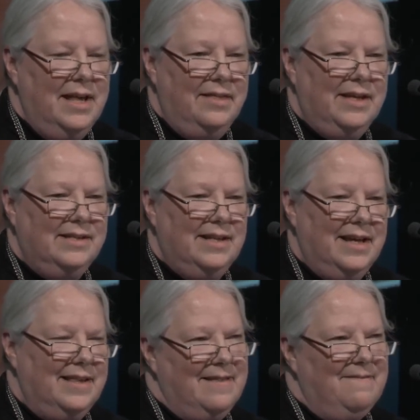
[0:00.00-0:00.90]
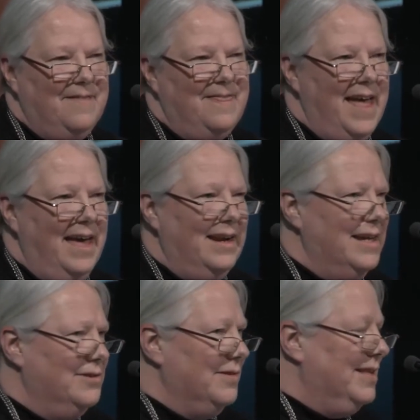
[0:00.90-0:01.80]
things like that,
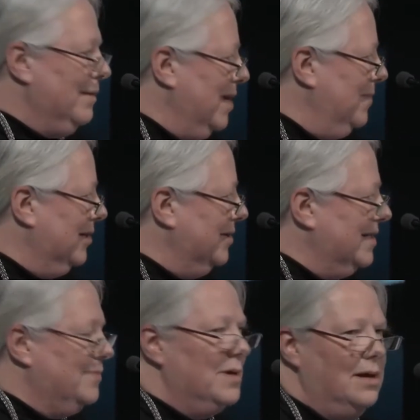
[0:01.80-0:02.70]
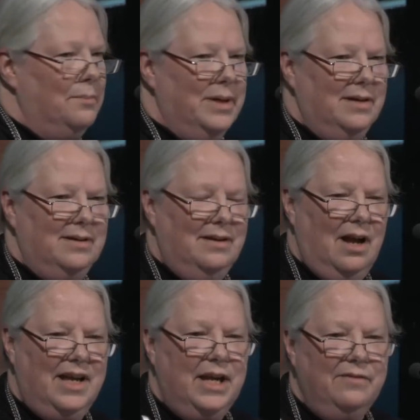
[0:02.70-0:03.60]
I don't think, maybe Chris will. But
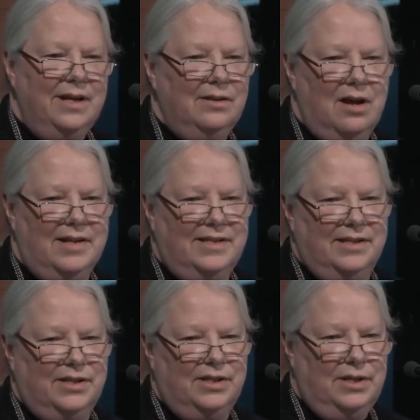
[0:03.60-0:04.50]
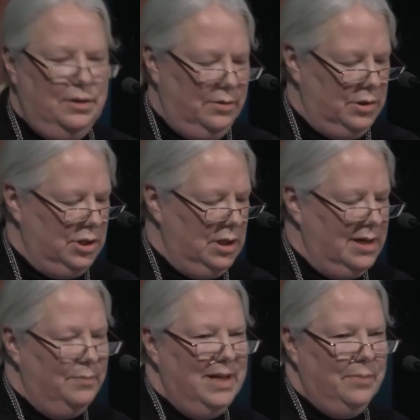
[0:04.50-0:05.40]
hearing loss is huge. A
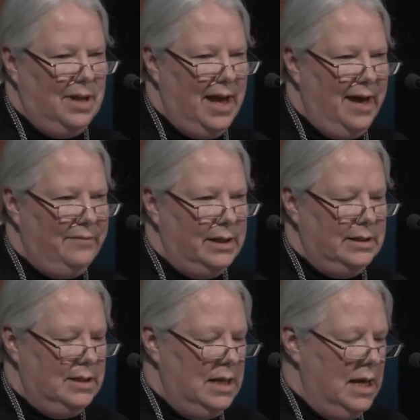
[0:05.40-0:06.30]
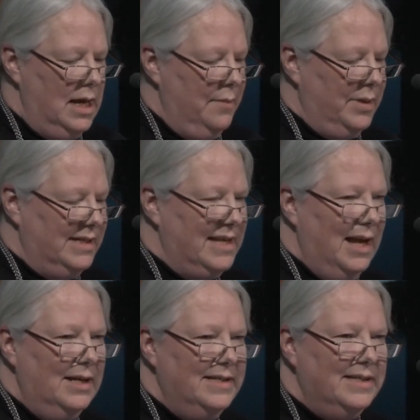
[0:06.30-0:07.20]
lot of people have it. But as
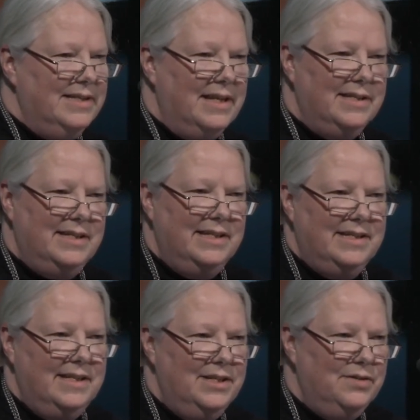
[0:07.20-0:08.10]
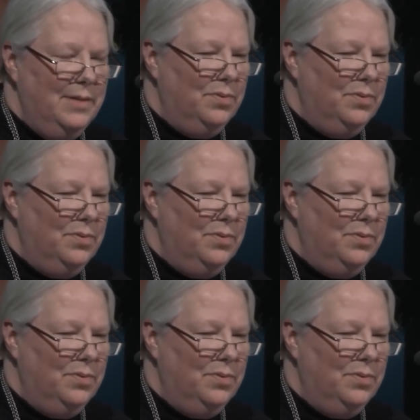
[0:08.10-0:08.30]
Allison says, these sensory